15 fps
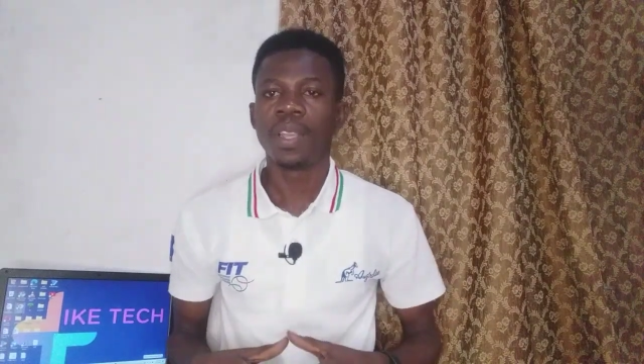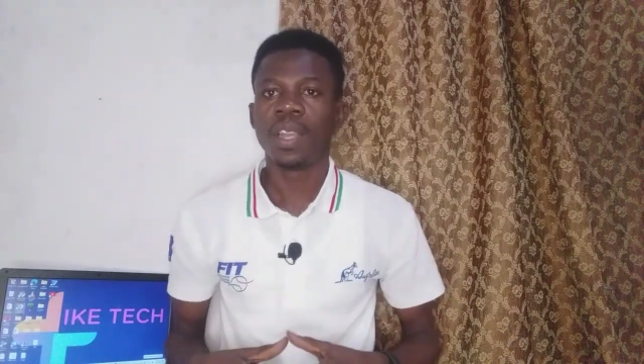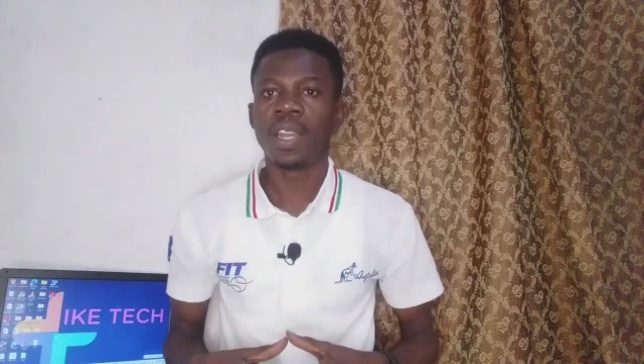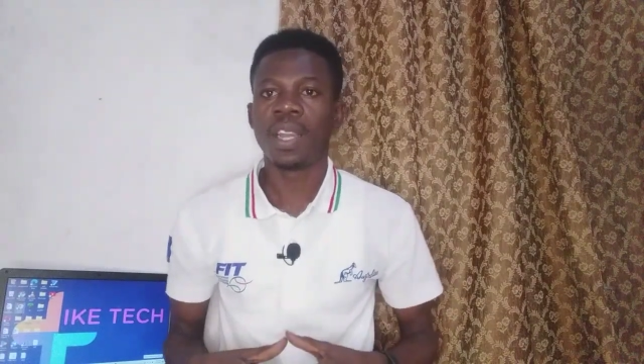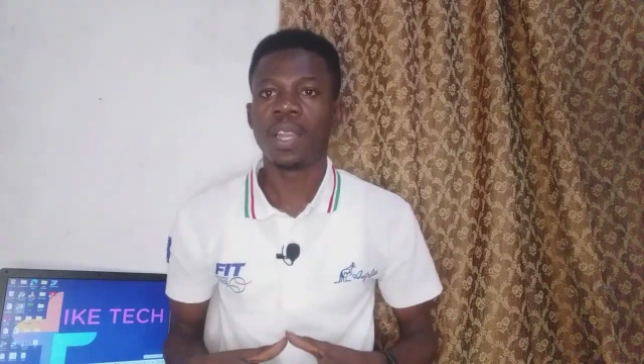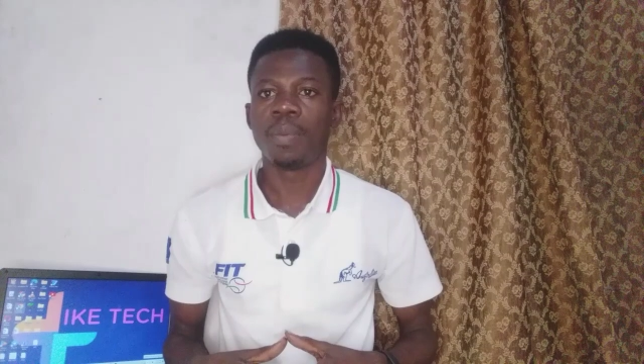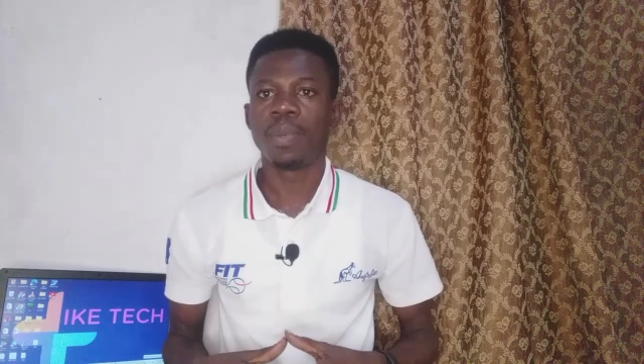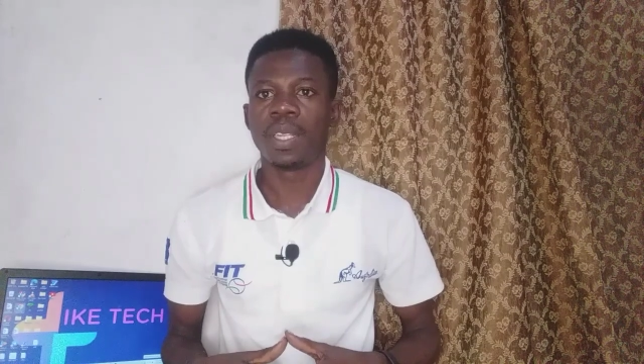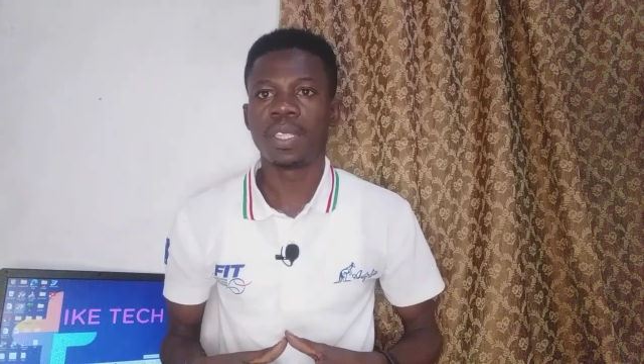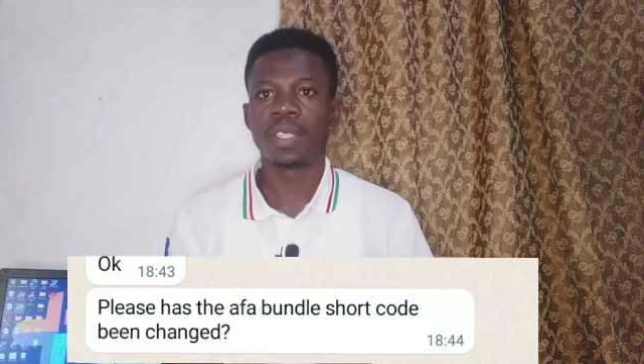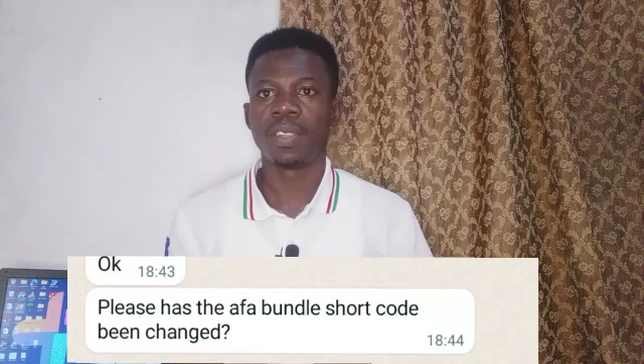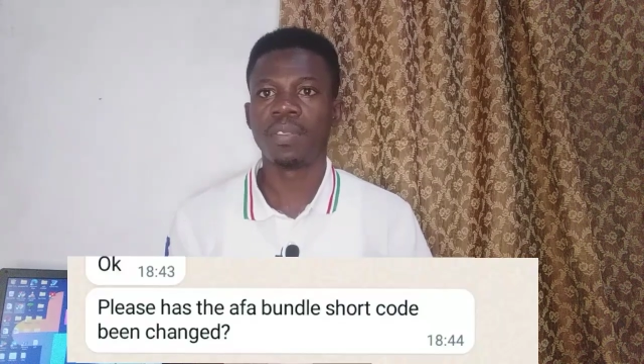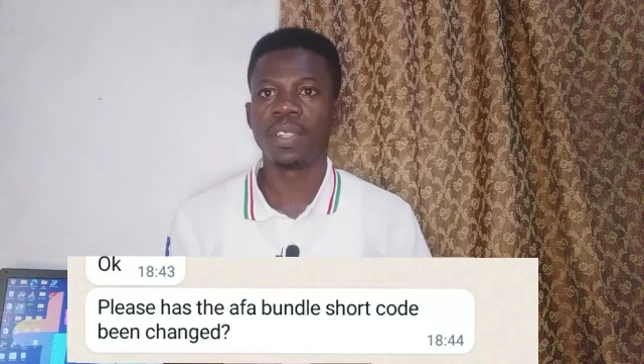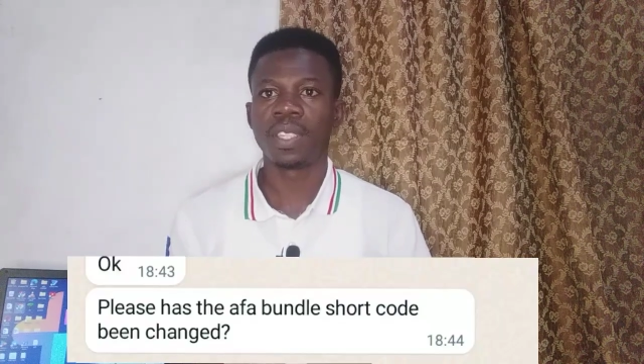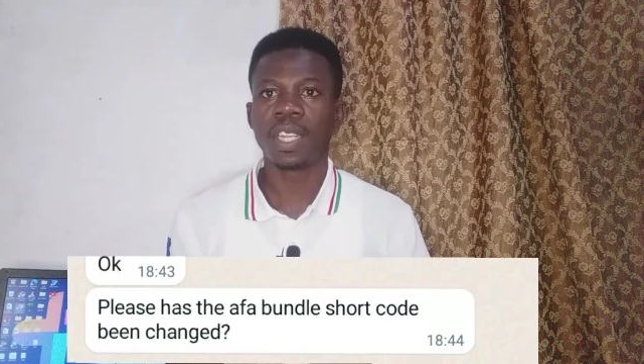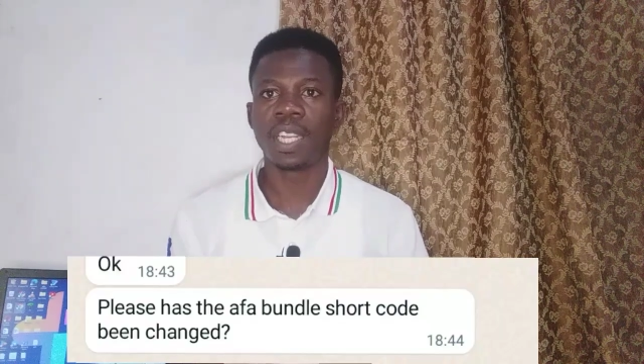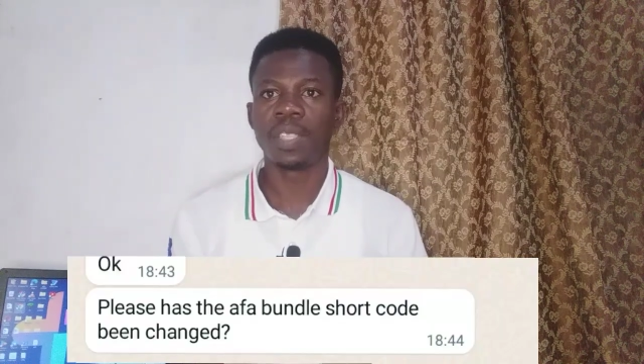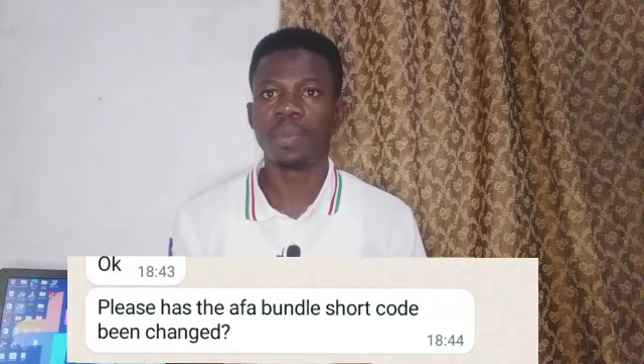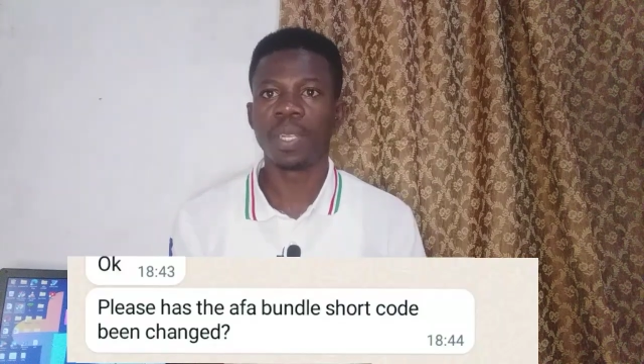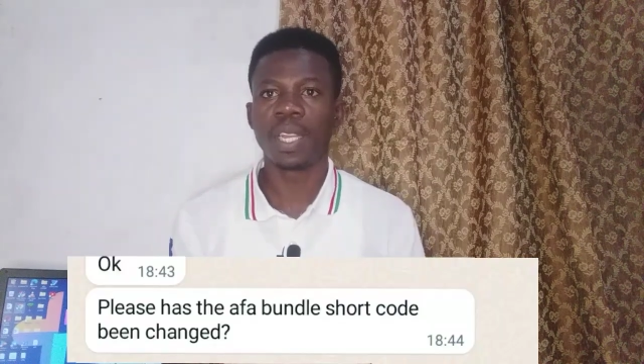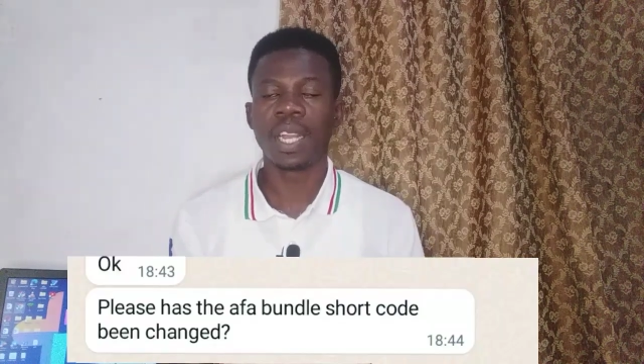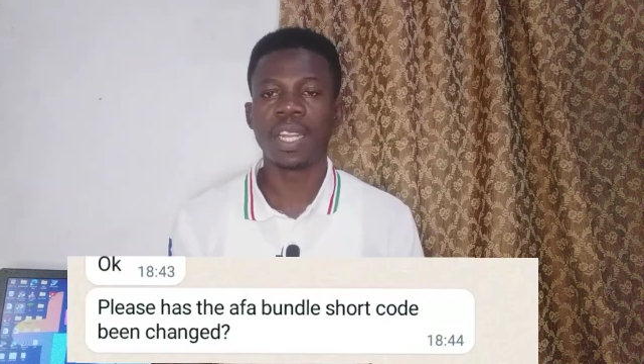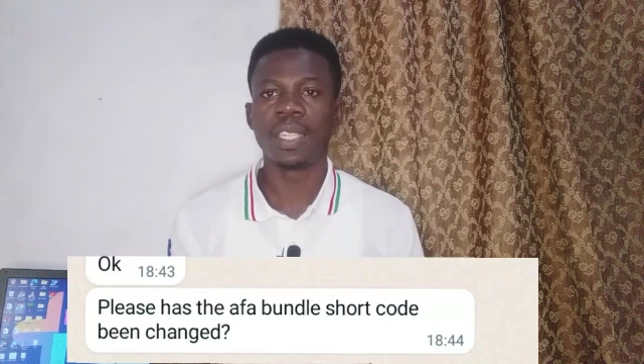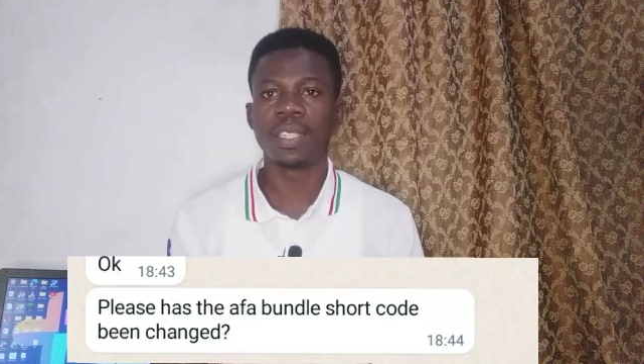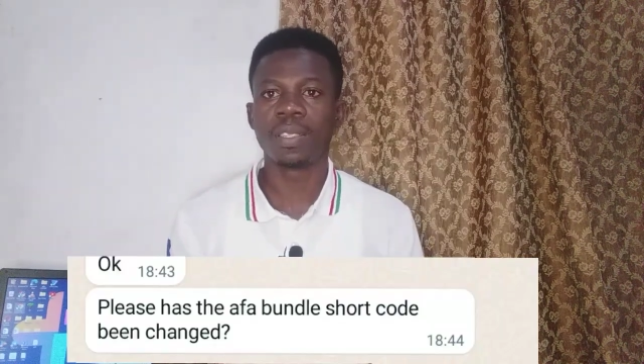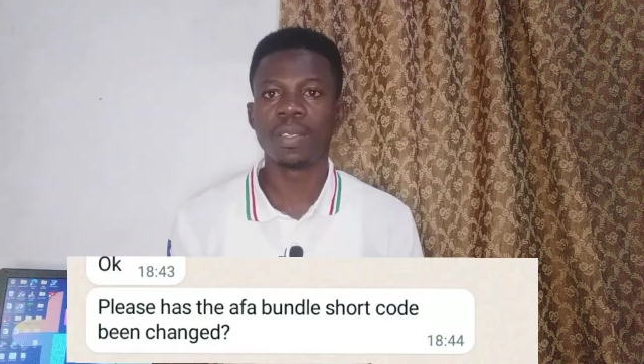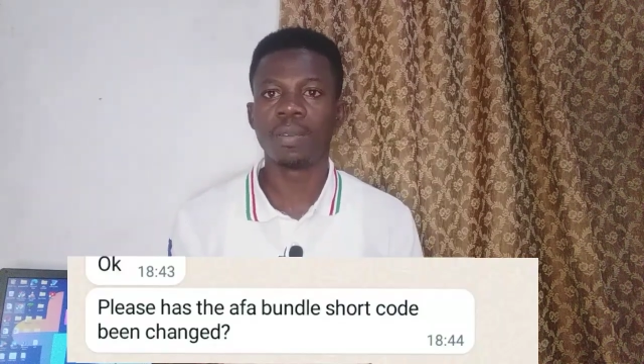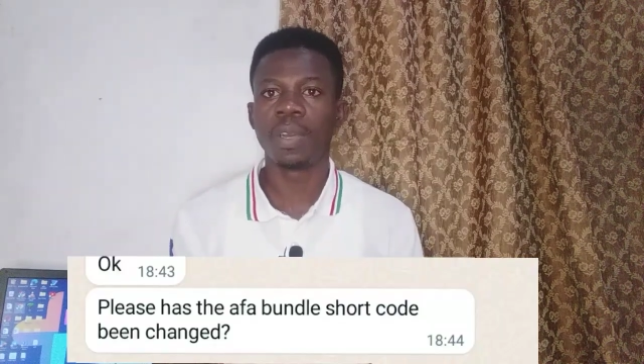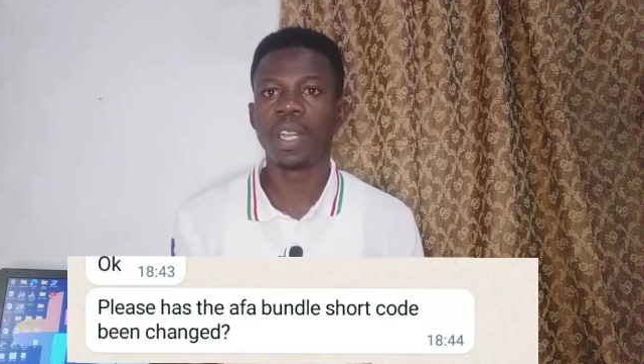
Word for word: um, the service has been cancelled,